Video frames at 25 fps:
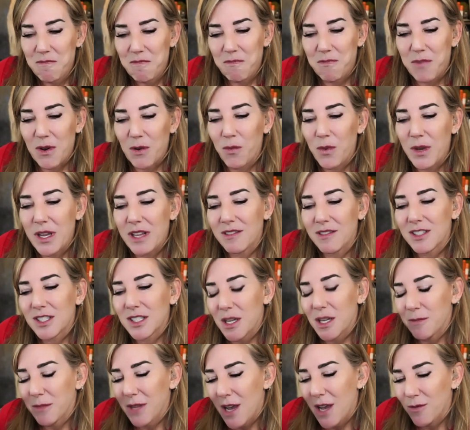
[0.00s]
but we
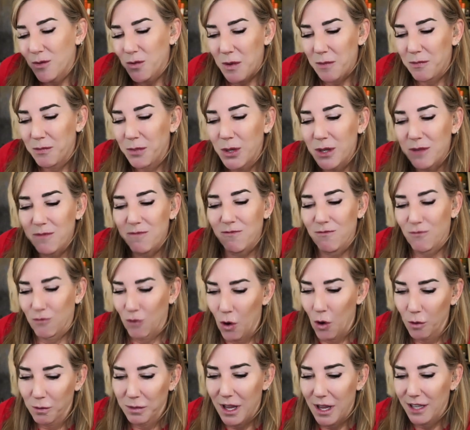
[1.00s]
sometimes we put
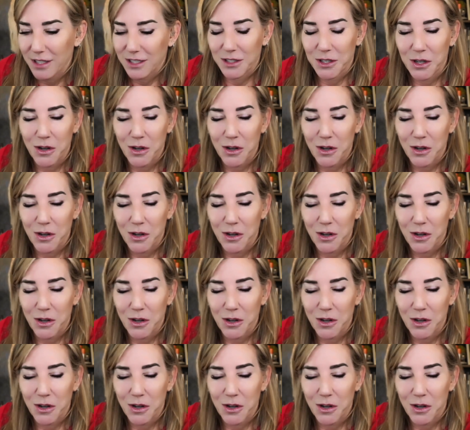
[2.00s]
roadblocks in